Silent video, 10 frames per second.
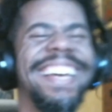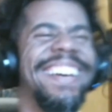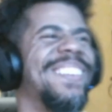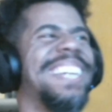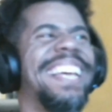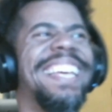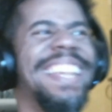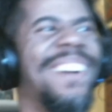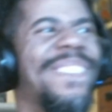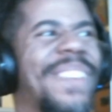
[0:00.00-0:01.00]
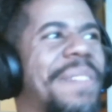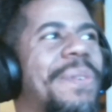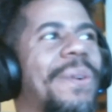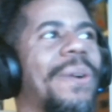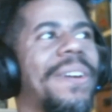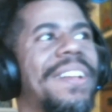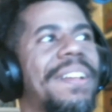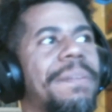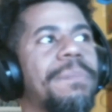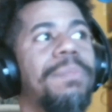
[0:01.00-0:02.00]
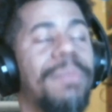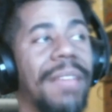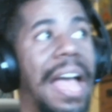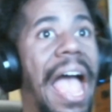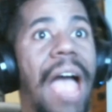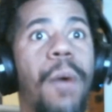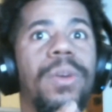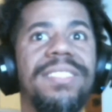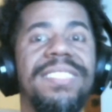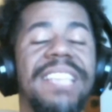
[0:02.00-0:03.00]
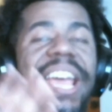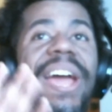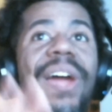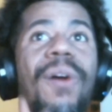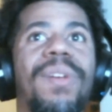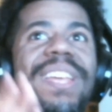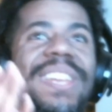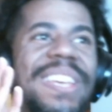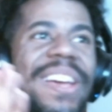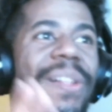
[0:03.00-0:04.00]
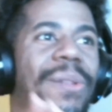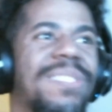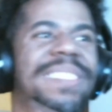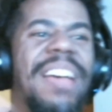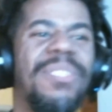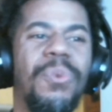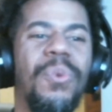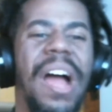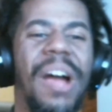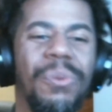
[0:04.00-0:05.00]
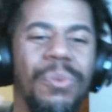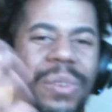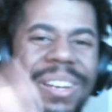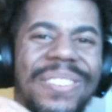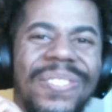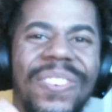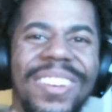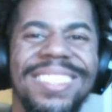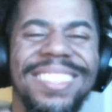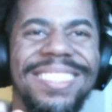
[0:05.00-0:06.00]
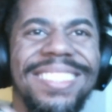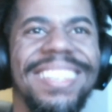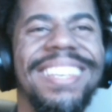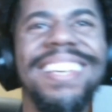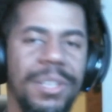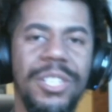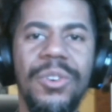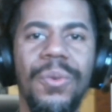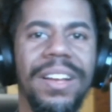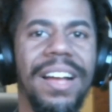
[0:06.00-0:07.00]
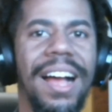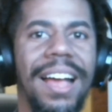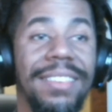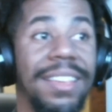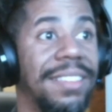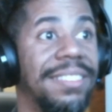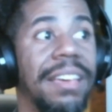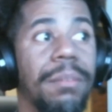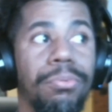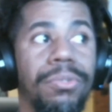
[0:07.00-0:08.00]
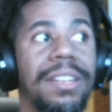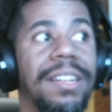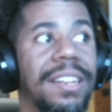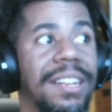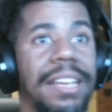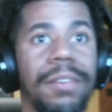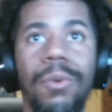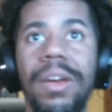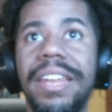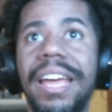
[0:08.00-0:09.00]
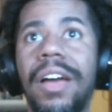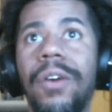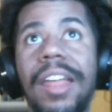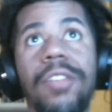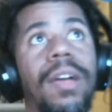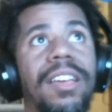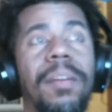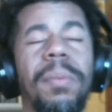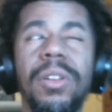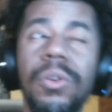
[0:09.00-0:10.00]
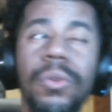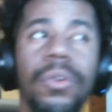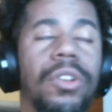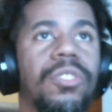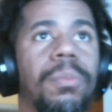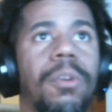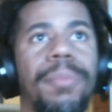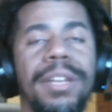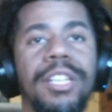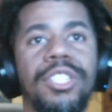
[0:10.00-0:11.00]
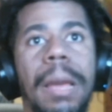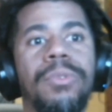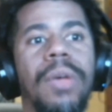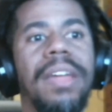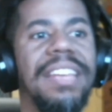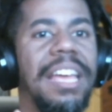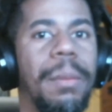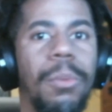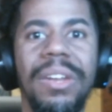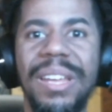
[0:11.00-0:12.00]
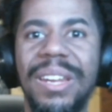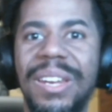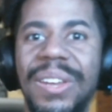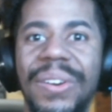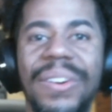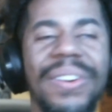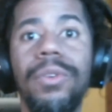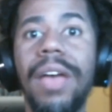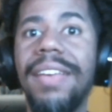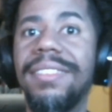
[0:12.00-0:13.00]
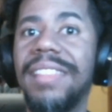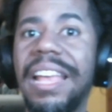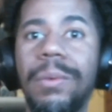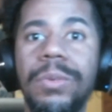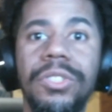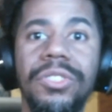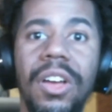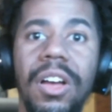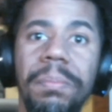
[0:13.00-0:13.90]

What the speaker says: Which I cannot wait for. I want to see Aaron and the others. That's who I really want to see. But you know what, guys? It is getting pretty late right now, and I do got to get up a little early tomorrow for my day job, so I think I am going to end it here. If you guys like what you saw,